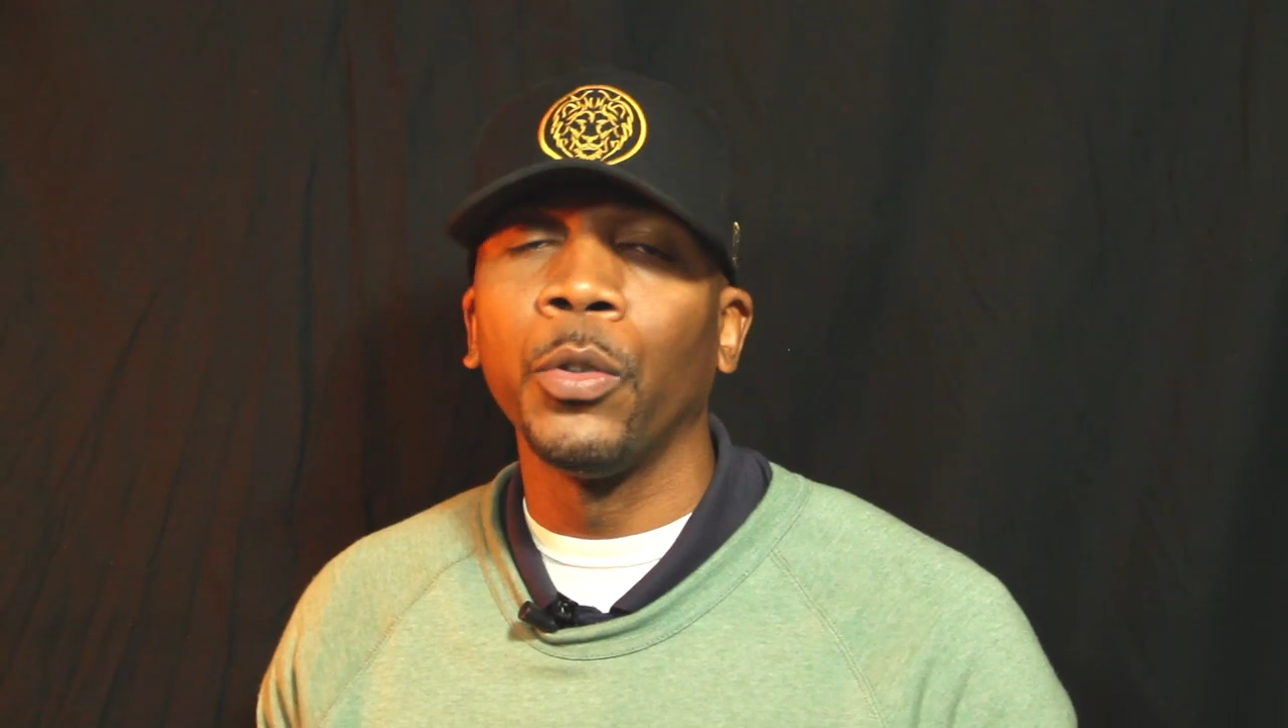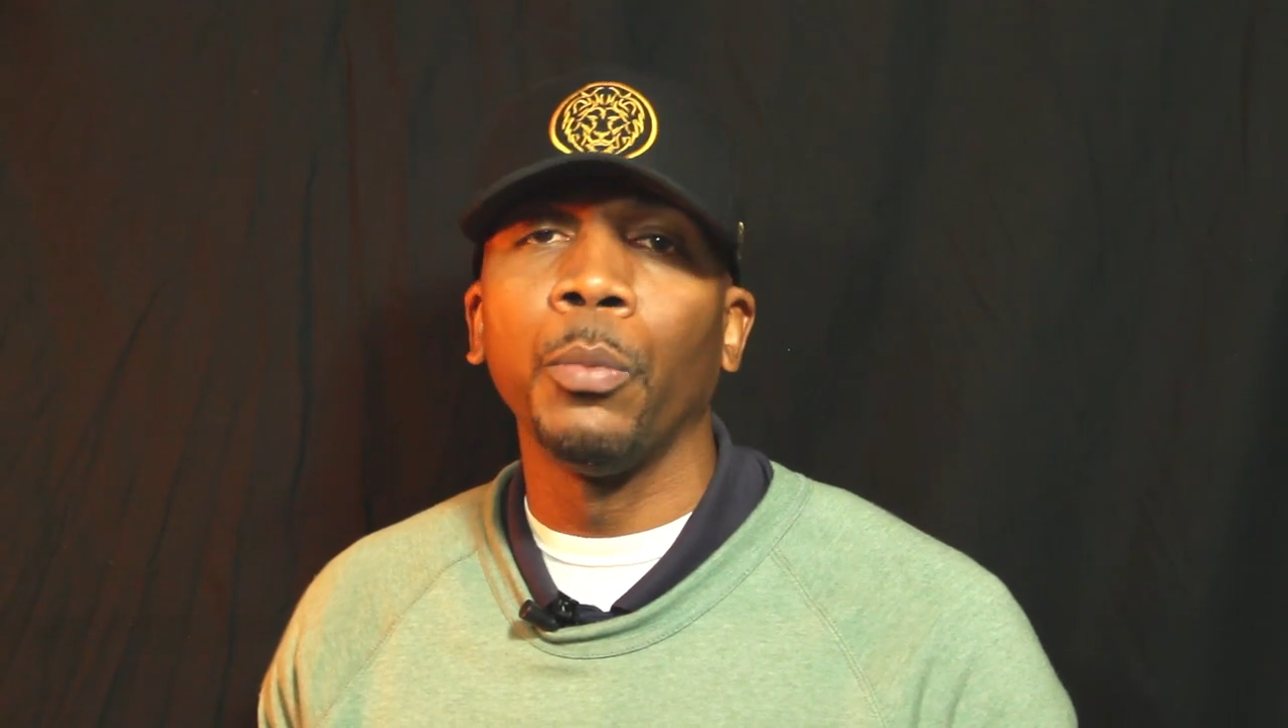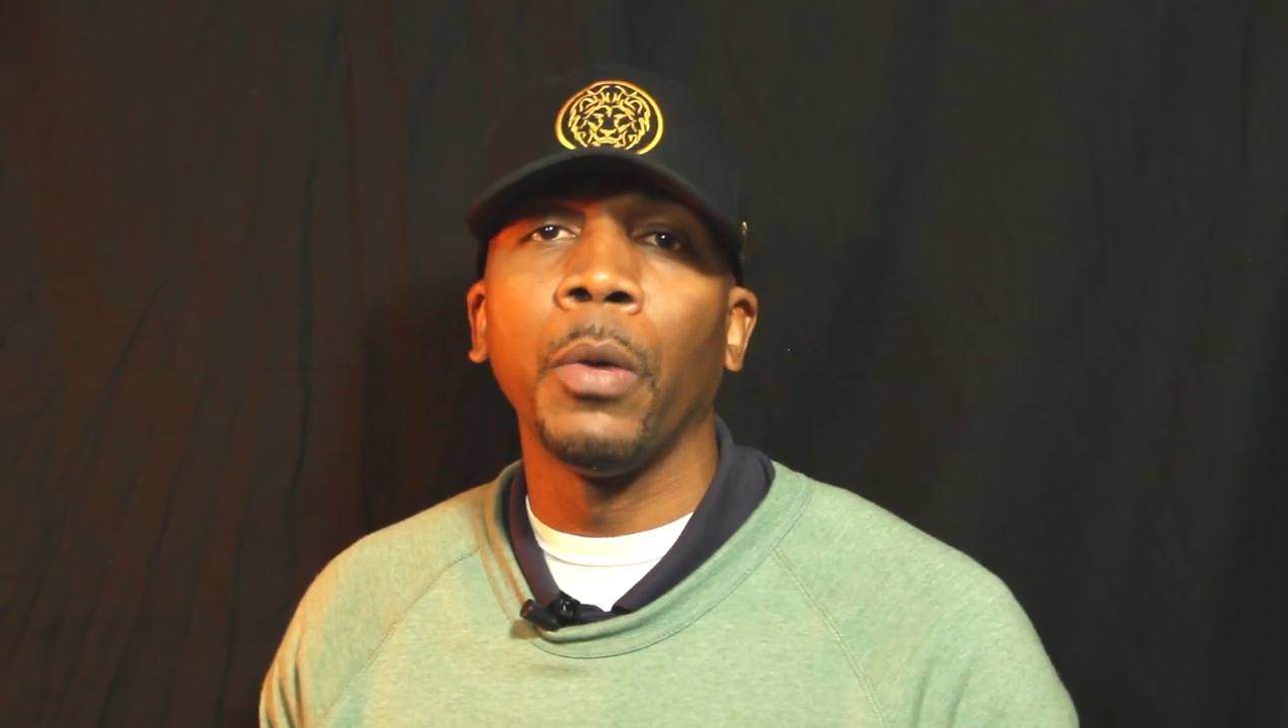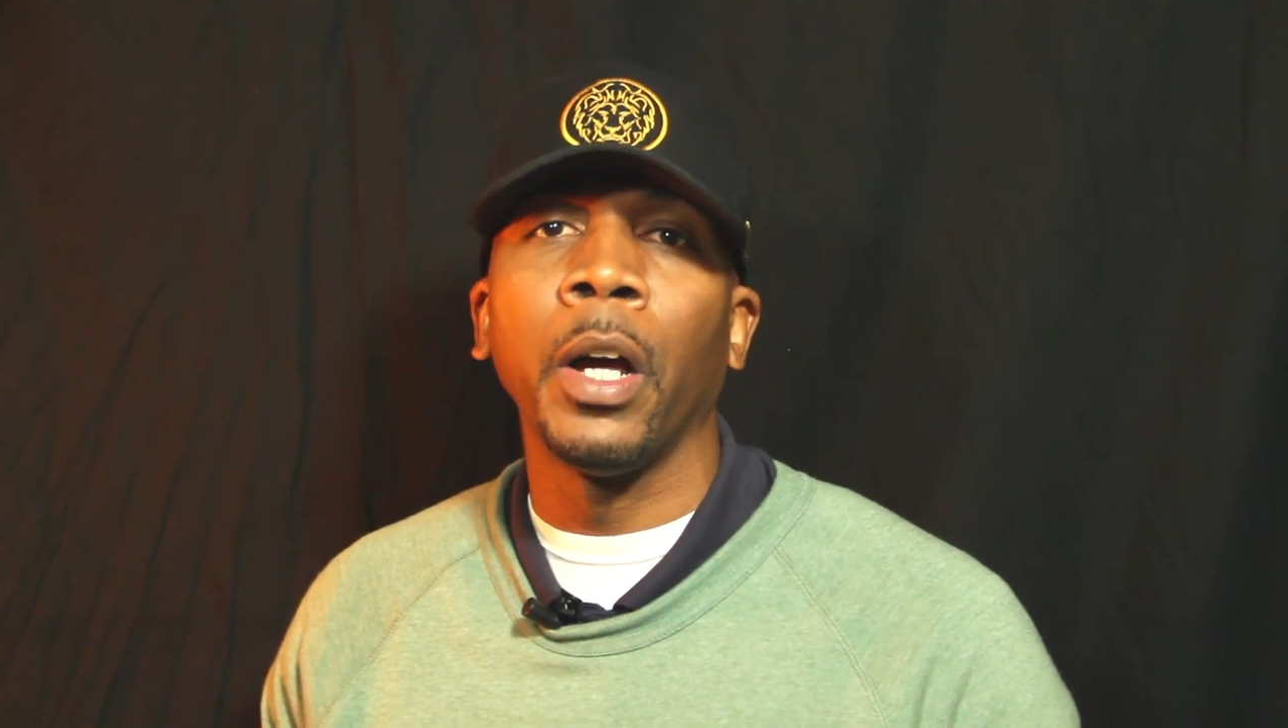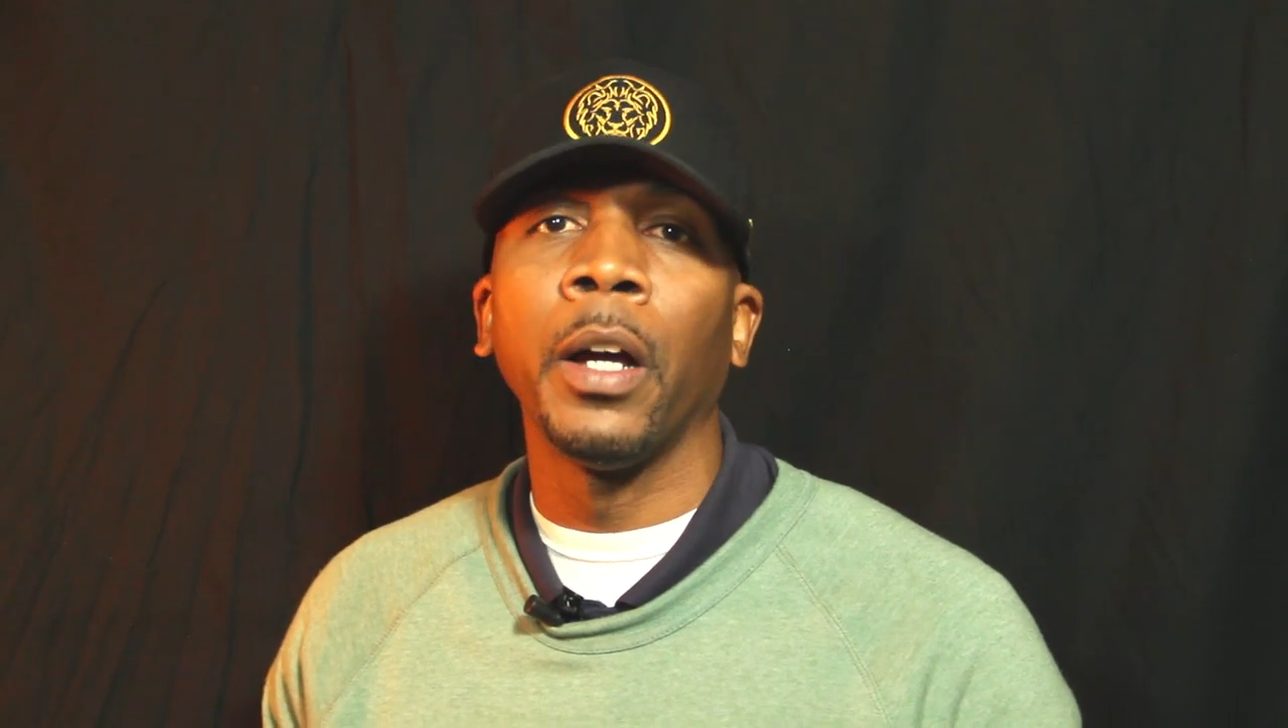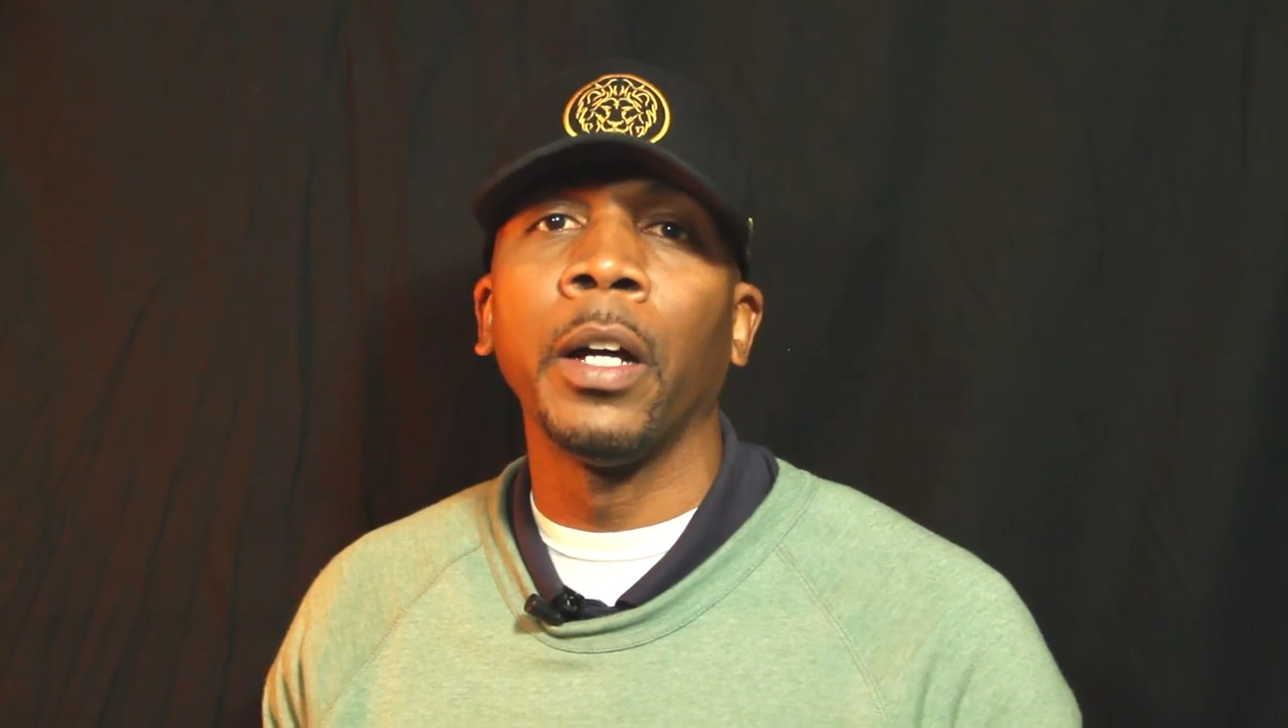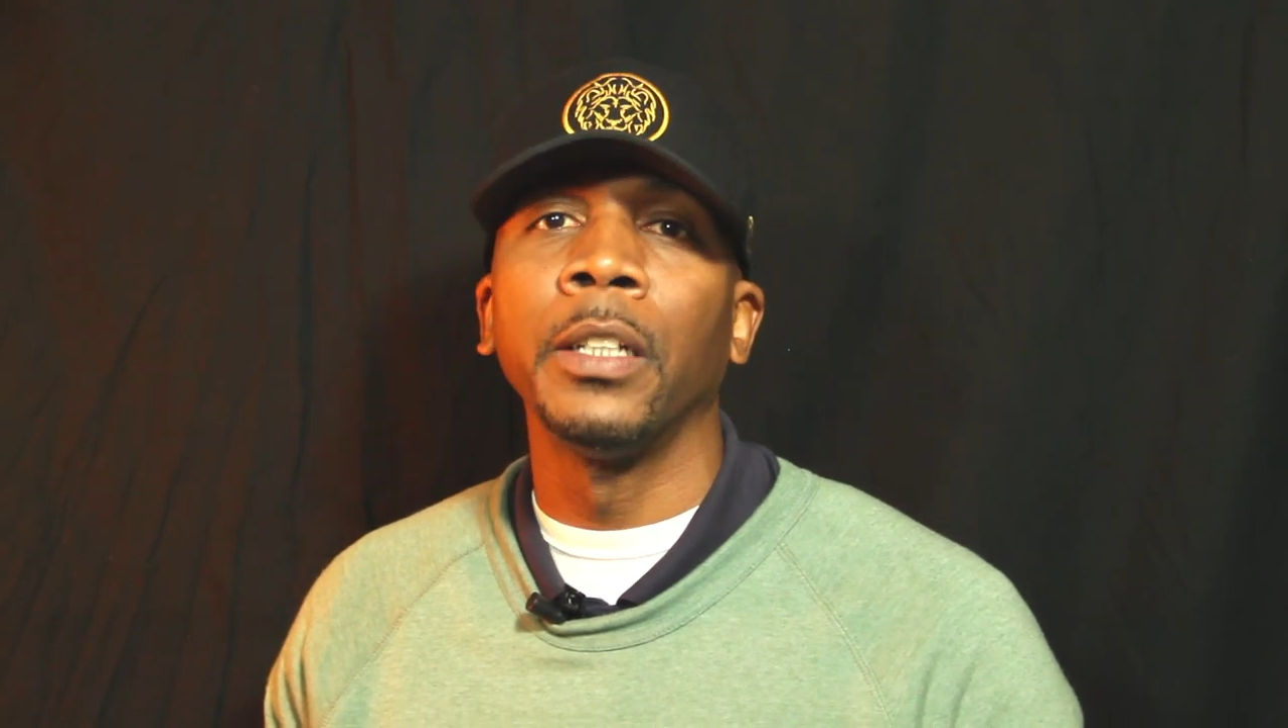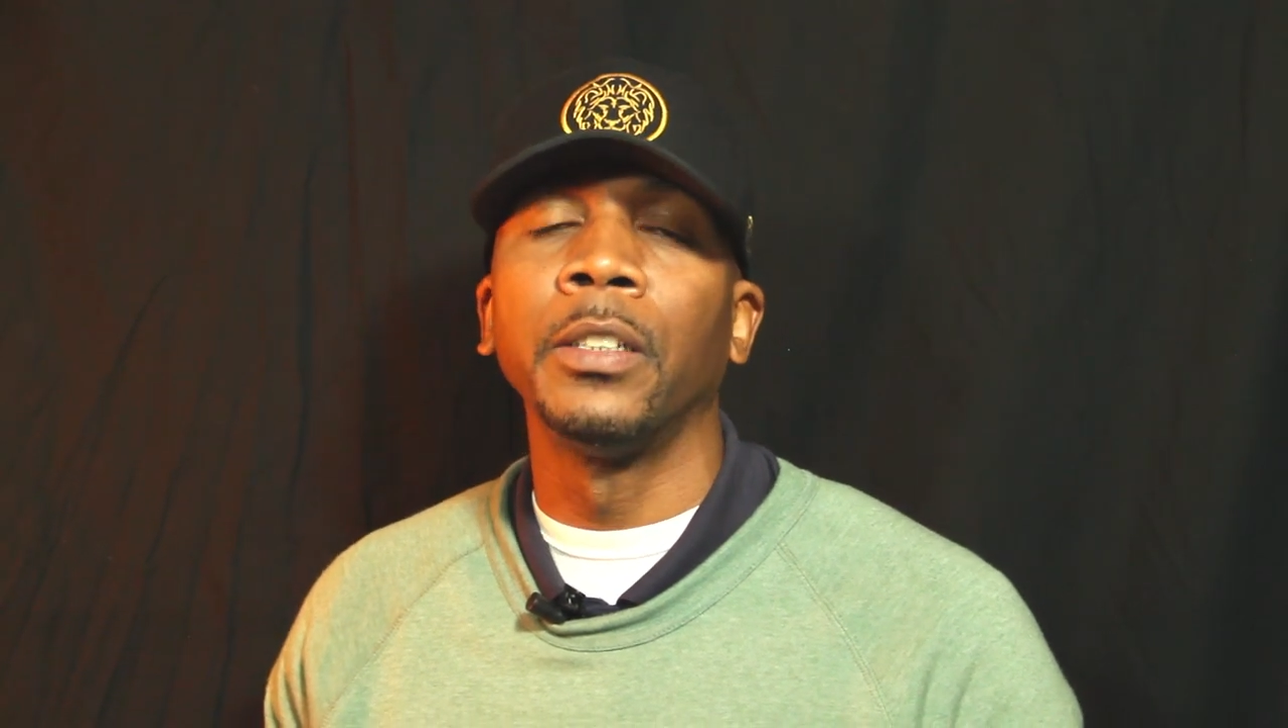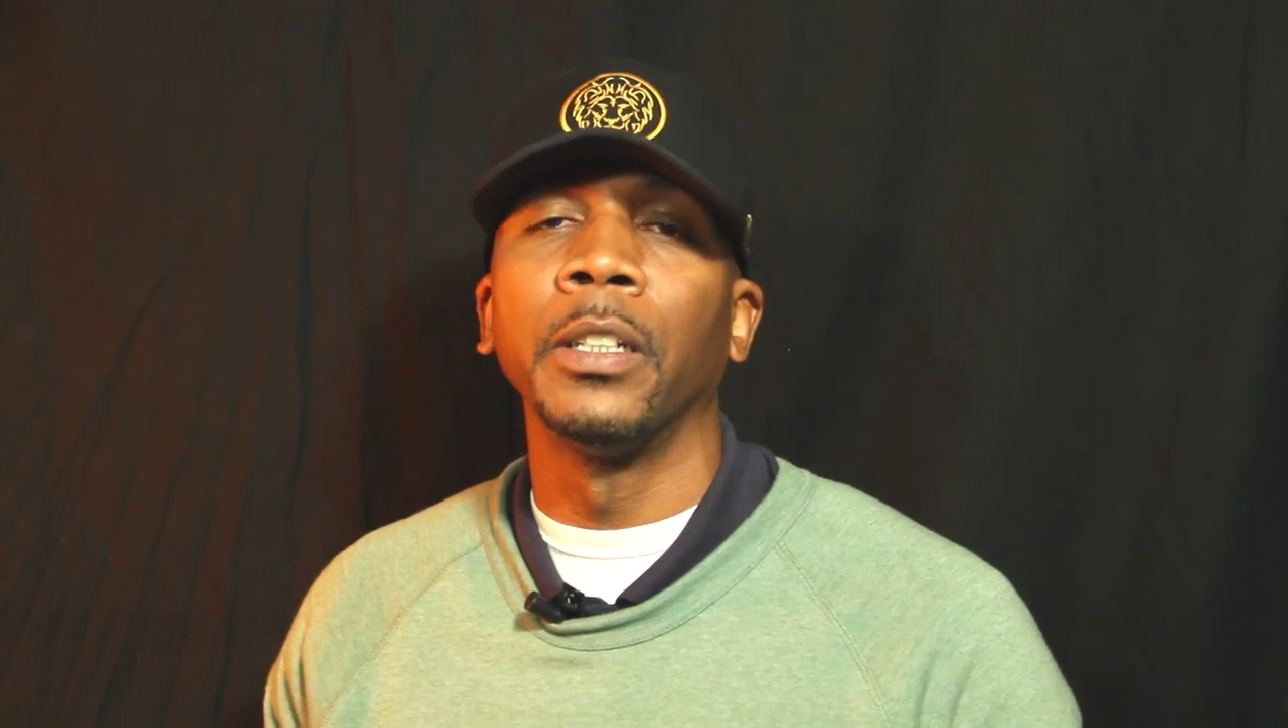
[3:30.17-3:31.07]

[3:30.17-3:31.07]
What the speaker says: too much,